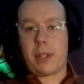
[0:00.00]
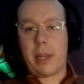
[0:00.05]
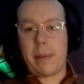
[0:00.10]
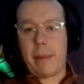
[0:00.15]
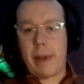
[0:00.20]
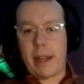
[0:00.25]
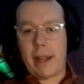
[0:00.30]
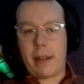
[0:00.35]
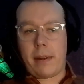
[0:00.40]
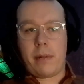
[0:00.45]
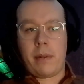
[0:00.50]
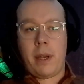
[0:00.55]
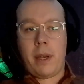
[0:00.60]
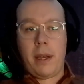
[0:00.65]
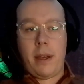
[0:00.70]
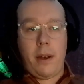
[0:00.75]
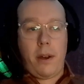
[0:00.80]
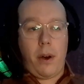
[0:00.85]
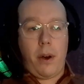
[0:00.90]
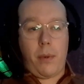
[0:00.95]
They may
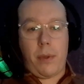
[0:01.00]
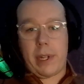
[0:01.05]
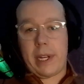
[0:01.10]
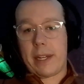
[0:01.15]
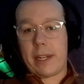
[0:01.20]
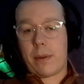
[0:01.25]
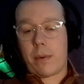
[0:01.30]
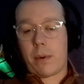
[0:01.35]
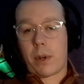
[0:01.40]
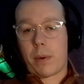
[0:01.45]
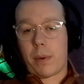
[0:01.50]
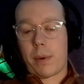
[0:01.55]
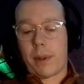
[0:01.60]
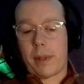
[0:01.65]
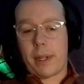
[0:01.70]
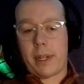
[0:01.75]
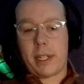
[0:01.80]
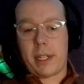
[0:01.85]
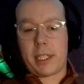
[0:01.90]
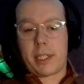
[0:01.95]
only need to work
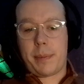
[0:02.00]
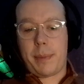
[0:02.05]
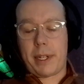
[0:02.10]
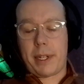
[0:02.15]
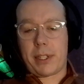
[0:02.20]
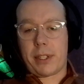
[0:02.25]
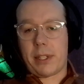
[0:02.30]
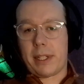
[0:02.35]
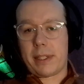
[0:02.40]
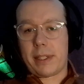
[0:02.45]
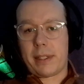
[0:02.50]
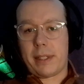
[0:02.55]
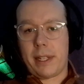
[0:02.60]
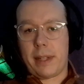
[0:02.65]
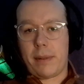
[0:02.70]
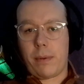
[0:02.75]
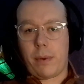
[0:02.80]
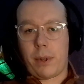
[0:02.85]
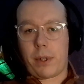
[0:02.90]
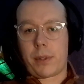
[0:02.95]
with a specialist
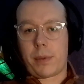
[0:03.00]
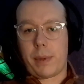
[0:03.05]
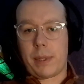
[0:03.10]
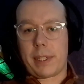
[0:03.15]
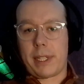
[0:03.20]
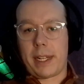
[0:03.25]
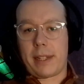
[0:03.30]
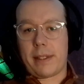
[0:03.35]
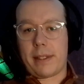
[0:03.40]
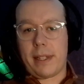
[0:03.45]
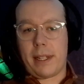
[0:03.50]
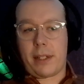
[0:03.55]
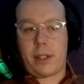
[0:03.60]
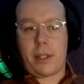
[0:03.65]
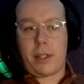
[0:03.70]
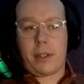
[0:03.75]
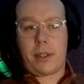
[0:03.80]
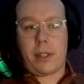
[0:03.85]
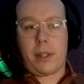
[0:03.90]
that works with sex addiction.